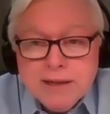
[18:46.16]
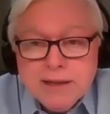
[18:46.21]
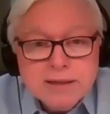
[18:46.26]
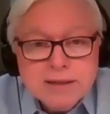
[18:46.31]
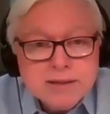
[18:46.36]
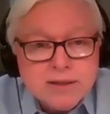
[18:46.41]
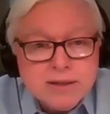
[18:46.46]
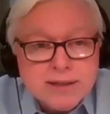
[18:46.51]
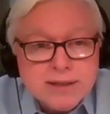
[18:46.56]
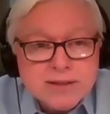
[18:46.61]

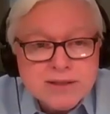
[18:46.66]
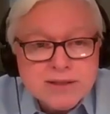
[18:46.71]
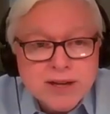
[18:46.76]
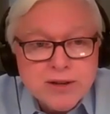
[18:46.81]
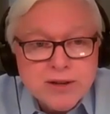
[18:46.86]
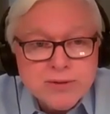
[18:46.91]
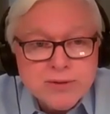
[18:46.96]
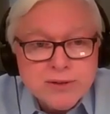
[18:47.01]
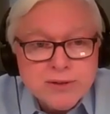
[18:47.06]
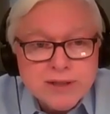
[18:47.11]
So let's
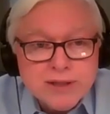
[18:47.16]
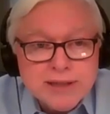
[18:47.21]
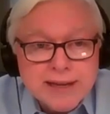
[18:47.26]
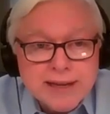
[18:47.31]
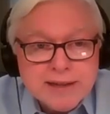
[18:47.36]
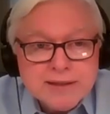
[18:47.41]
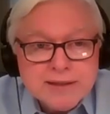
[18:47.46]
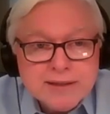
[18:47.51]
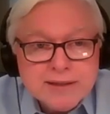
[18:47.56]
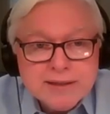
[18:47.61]
go to the
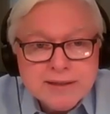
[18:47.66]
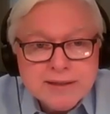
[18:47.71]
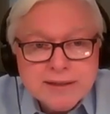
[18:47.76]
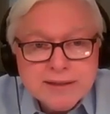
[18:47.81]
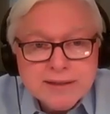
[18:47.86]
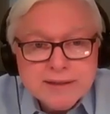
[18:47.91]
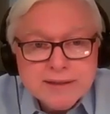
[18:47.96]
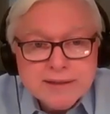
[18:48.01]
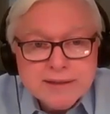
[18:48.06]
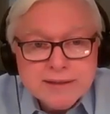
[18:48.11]
next
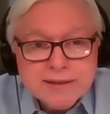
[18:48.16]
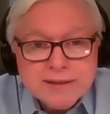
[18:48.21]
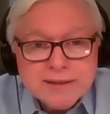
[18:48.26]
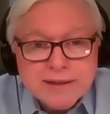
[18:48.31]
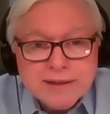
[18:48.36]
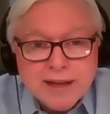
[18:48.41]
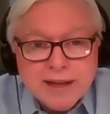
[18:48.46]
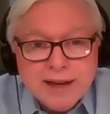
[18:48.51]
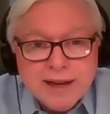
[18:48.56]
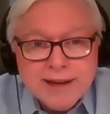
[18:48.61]

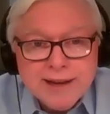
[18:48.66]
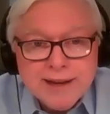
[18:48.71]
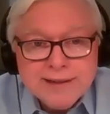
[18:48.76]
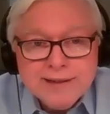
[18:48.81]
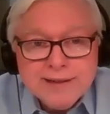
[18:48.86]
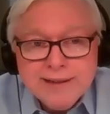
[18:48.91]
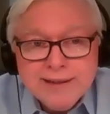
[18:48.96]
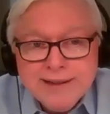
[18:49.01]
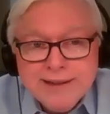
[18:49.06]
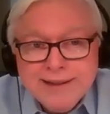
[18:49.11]

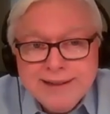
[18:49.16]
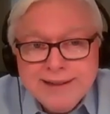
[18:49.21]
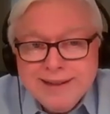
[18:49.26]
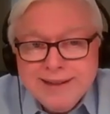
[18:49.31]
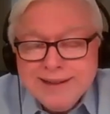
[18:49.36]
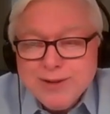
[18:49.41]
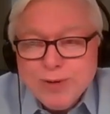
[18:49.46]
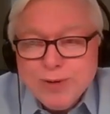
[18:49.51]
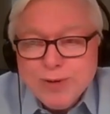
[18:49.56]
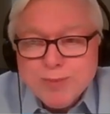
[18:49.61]
slide.
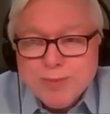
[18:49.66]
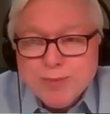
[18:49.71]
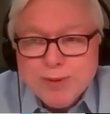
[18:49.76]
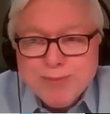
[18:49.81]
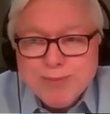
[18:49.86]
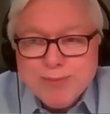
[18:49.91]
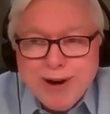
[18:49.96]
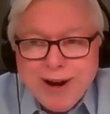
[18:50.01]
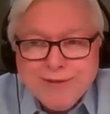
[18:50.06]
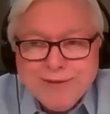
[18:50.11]

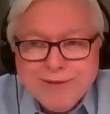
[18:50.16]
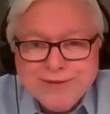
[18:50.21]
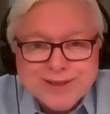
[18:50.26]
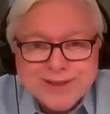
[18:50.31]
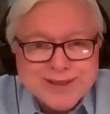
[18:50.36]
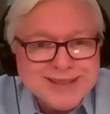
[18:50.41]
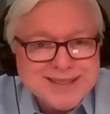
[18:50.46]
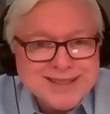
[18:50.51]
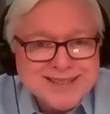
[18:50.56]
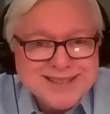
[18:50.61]
Corporate
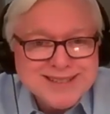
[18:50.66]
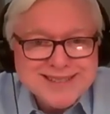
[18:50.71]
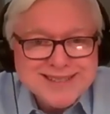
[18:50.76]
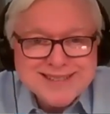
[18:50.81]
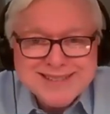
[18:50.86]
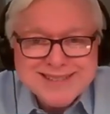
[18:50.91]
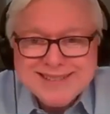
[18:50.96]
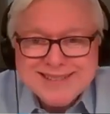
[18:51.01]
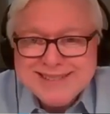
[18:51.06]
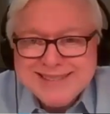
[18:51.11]
profits.
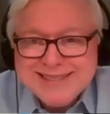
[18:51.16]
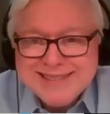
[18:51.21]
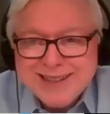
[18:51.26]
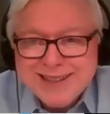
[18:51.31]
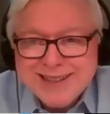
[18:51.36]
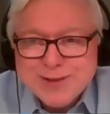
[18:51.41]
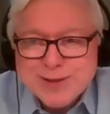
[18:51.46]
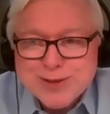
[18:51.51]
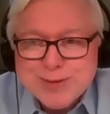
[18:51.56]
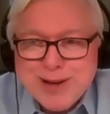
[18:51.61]

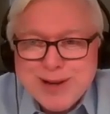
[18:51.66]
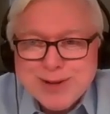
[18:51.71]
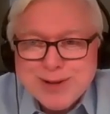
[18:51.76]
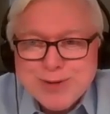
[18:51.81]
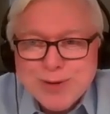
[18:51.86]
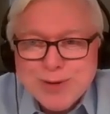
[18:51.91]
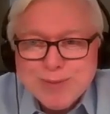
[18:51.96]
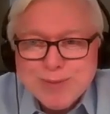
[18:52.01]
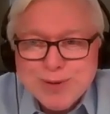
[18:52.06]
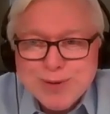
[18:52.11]
Tell us about
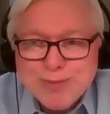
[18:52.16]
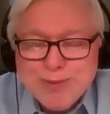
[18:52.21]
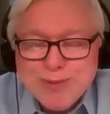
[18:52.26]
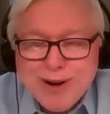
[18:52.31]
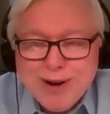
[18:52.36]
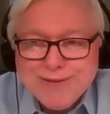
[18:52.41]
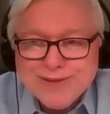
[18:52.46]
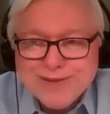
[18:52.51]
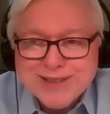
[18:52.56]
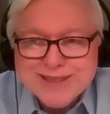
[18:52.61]
corporate
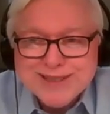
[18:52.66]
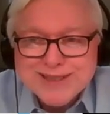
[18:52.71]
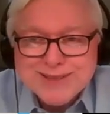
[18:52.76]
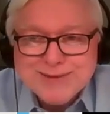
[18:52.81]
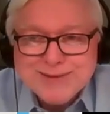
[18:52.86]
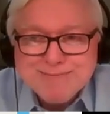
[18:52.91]
profits.